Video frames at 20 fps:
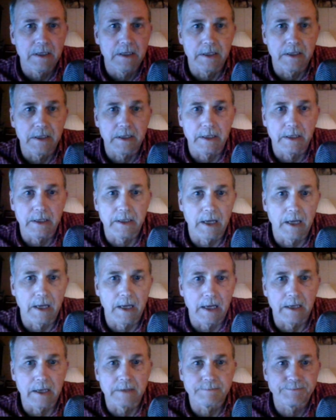He,
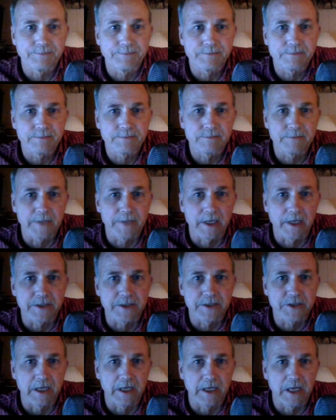did I
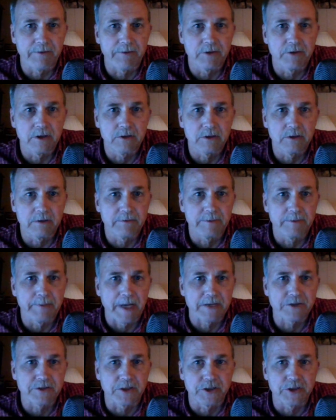say governor of
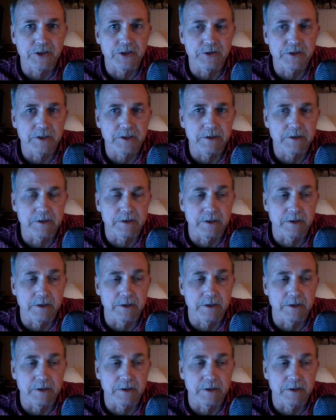Massachusetts?